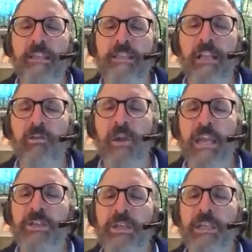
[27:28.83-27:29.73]

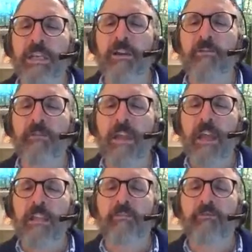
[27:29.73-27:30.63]
acceleration here
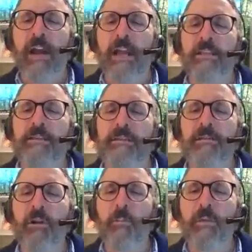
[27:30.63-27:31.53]
to find the
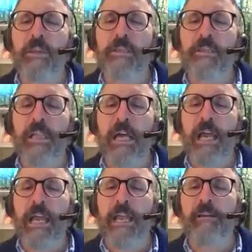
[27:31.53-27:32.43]
slope of this
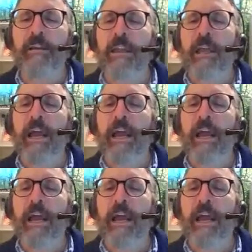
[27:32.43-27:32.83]
line.